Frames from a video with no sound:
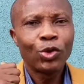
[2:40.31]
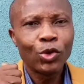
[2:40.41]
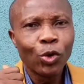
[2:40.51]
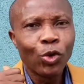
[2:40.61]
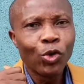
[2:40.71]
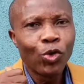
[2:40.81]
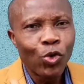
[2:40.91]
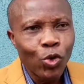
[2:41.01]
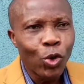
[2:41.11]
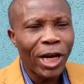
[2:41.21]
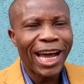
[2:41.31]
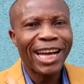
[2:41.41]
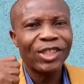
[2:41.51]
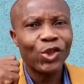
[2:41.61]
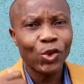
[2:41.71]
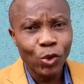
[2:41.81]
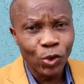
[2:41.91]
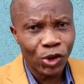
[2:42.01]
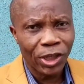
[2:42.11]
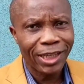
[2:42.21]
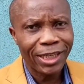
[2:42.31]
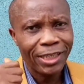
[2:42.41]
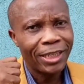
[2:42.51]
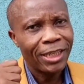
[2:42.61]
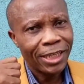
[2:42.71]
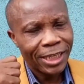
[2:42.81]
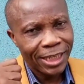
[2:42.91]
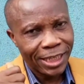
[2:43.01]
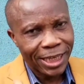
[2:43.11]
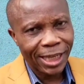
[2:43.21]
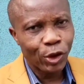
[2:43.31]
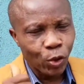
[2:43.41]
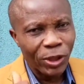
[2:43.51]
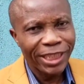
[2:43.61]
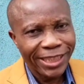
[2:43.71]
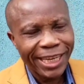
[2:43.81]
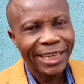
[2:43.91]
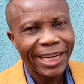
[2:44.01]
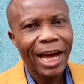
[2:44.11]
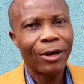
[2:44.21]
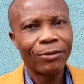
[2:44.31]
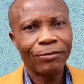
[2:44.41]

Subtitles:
to look at solution that you need right now.